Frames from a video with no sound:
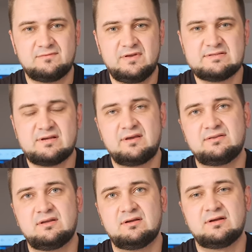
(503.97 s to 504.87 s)
things are
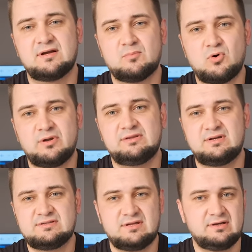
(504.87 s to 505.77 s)
getting more
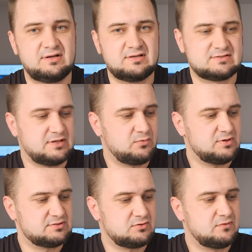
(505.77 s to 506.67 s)
interesting as I
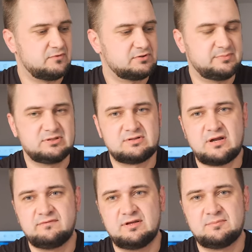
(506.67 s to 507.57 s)
was comfortable
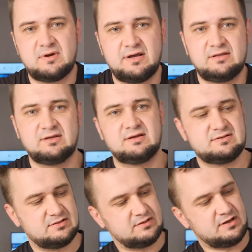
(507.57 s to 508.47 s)
driving my
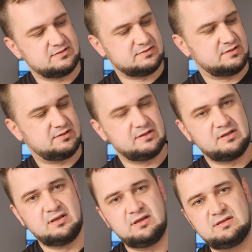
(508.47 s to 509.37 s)
Sennheiser
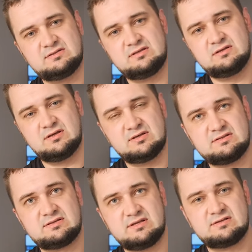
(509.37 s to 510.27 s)

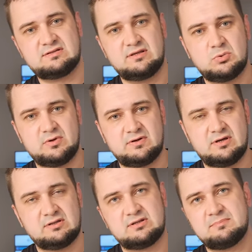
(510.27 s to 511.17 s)

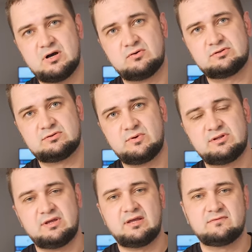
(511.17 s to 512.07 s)
A660 at about
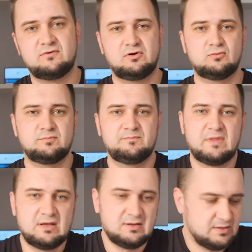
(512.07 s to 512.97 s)
28 volume
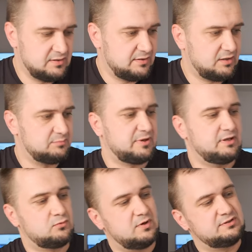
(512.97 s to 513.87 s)
and my
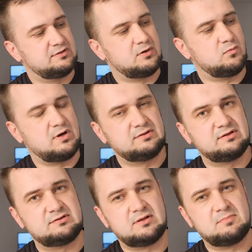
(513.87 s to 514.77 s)
Quad Era 1
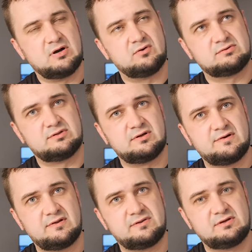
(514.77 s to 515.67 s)
at
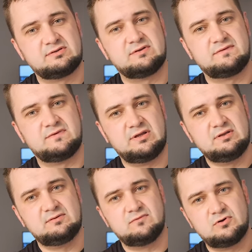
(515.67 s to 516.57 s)
about
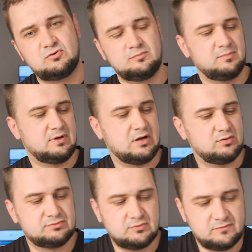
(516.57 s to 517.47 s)
33 volume
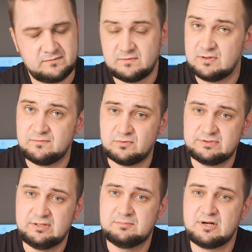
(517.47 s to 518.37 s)
out of
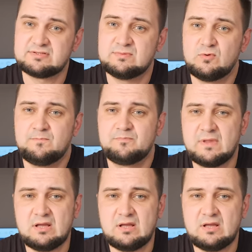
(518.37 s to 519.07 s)
40 maximum.